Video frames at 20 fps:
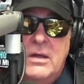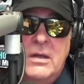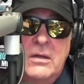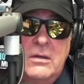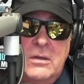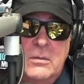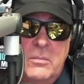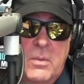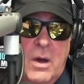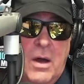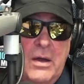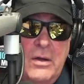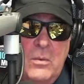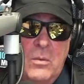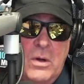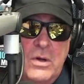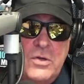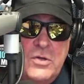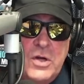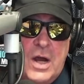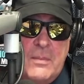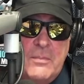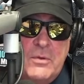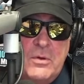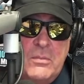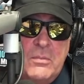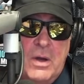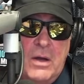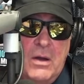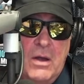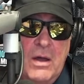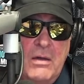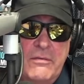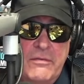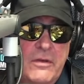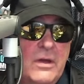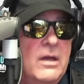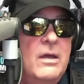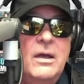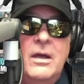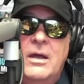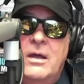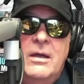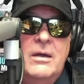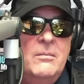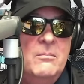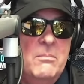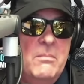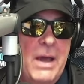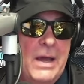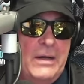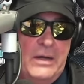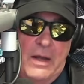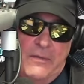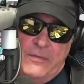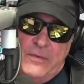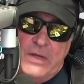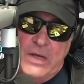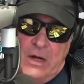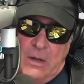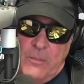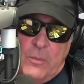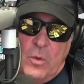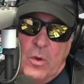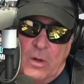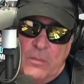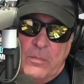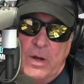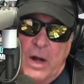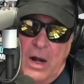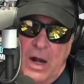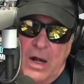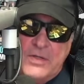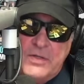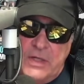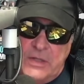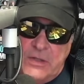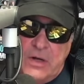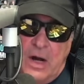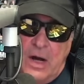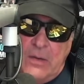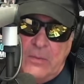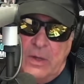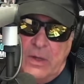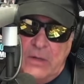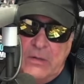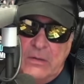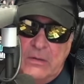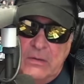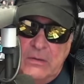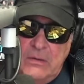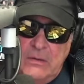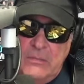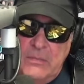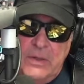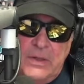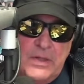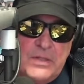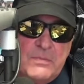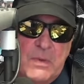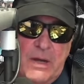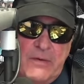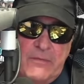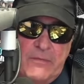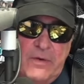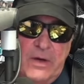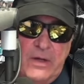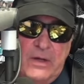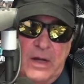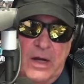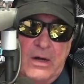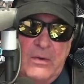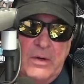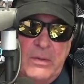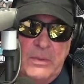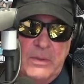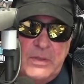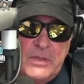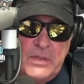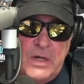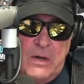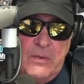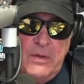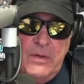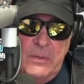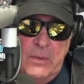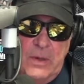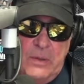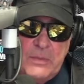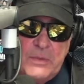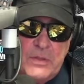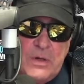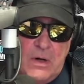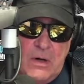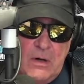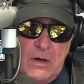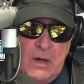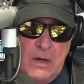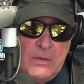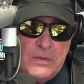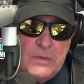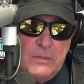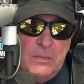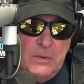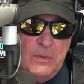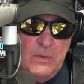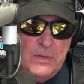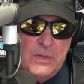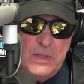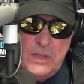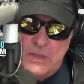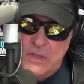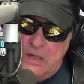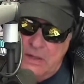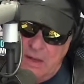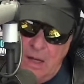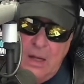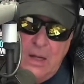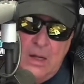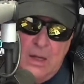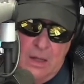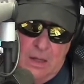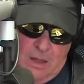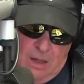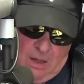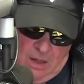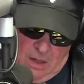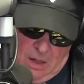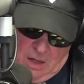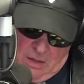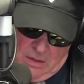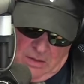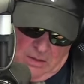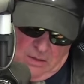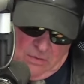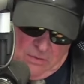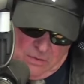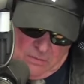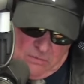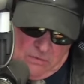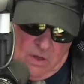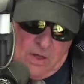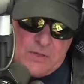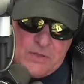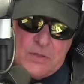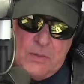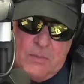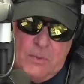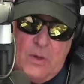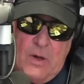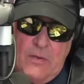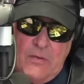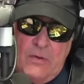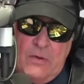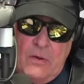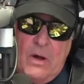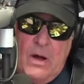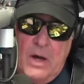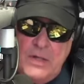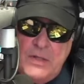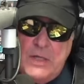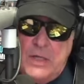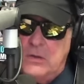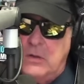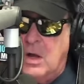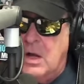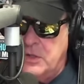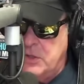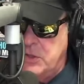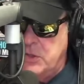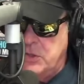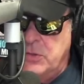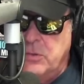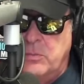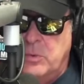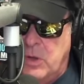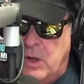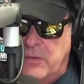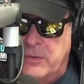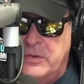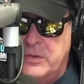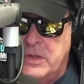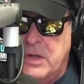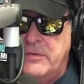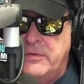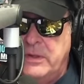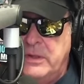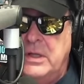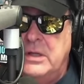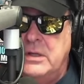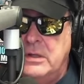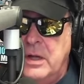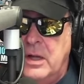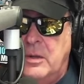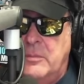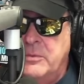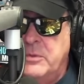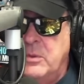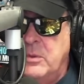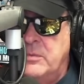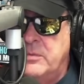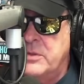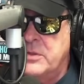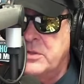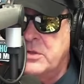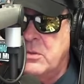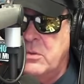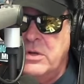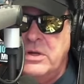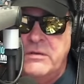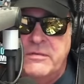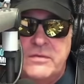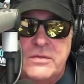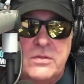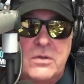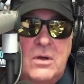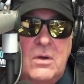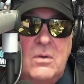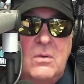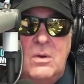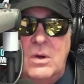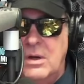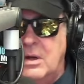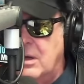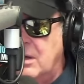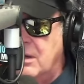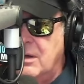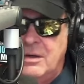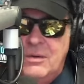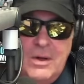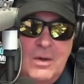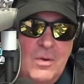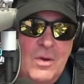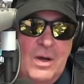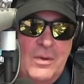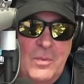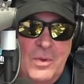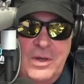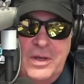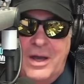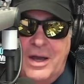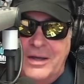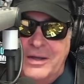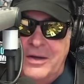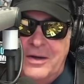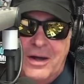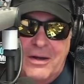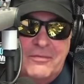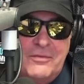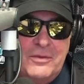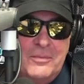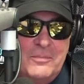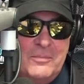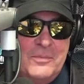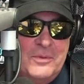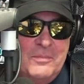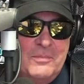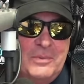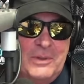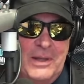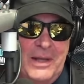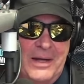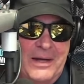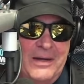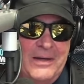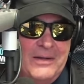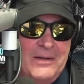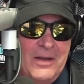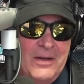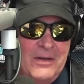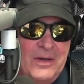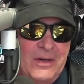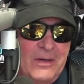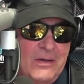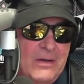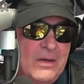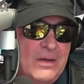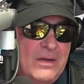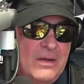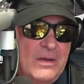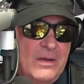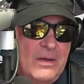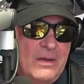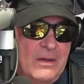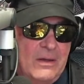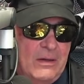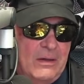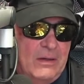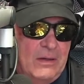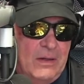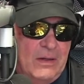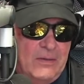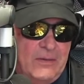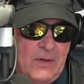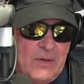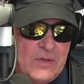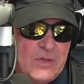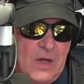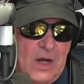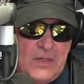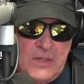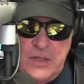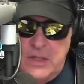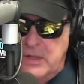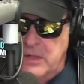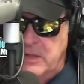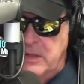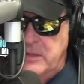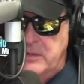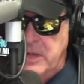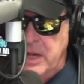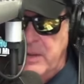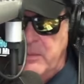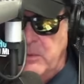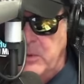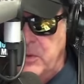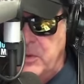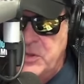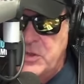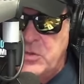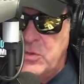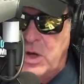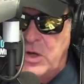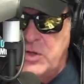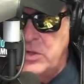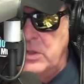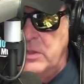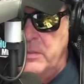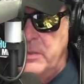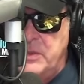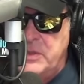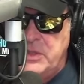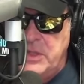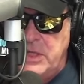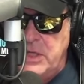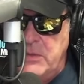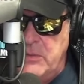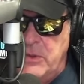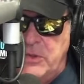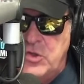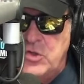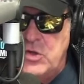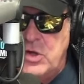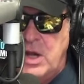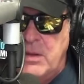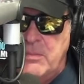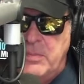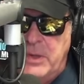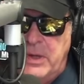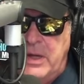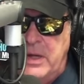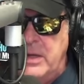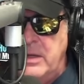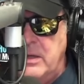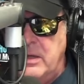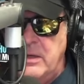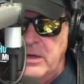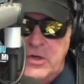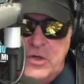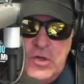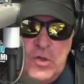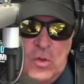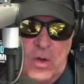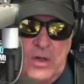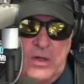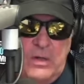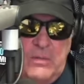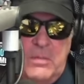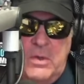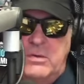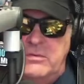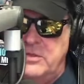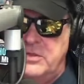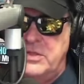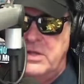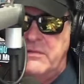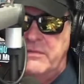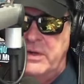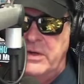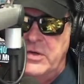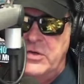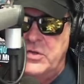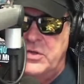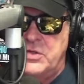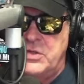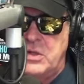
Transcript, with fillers: Goodbye to one chapter in my life. Met at the airport by Isaac Tigrett, because my friend Larry Bilzerian, who helped start House of Blues, he said, you know, you've lost a brother. Isaac lost brothers. I think he can help you with this grief. So I get off the plane in London, and there's Isaac in a Daimler stretch limousine with champagne and a joint about 7 inches